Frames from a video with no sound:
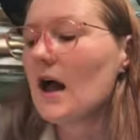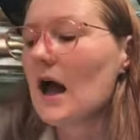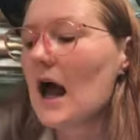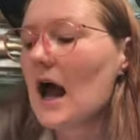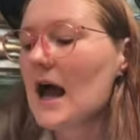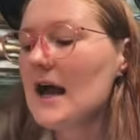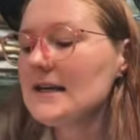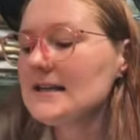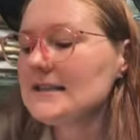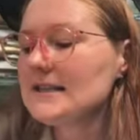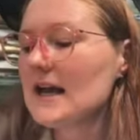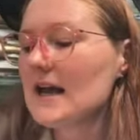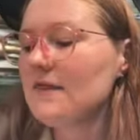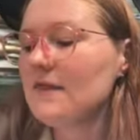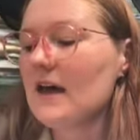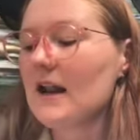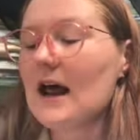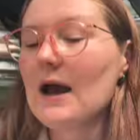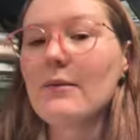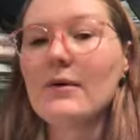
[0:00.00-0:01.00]
I said
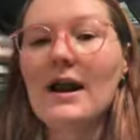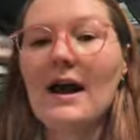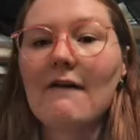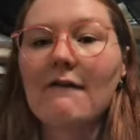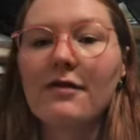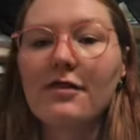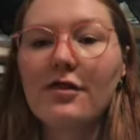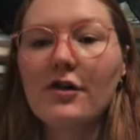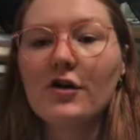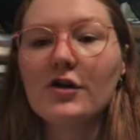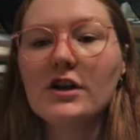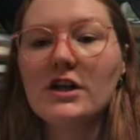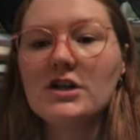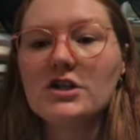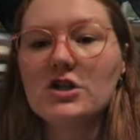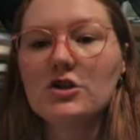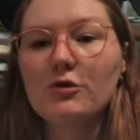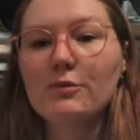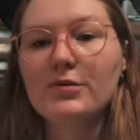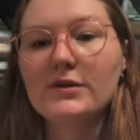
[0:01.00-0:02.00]
that I would have
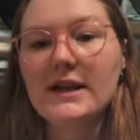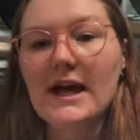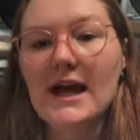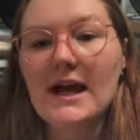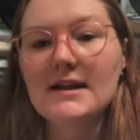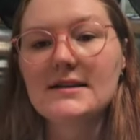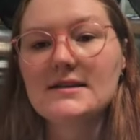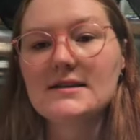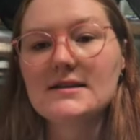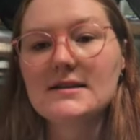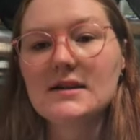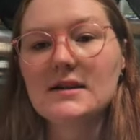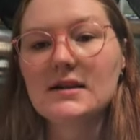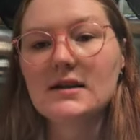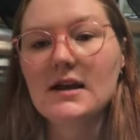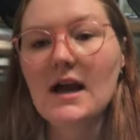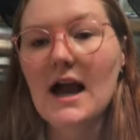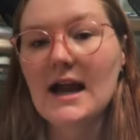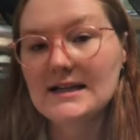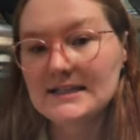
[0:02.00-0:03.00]
32 plants
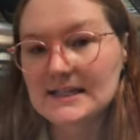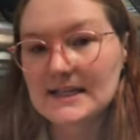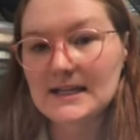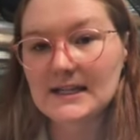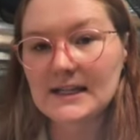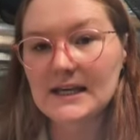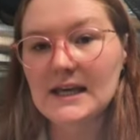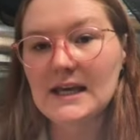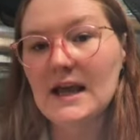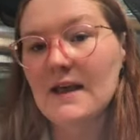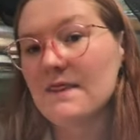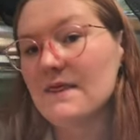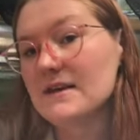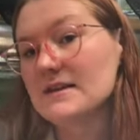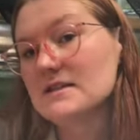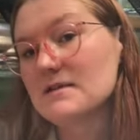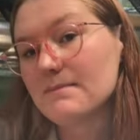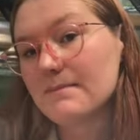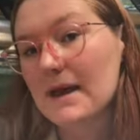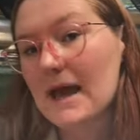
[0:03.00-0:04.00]
ideally in
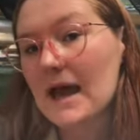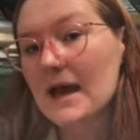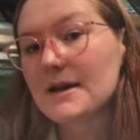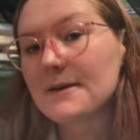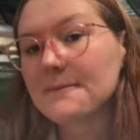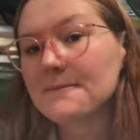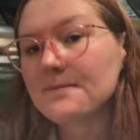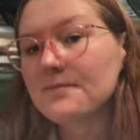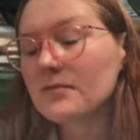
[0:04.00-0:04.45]
this bed.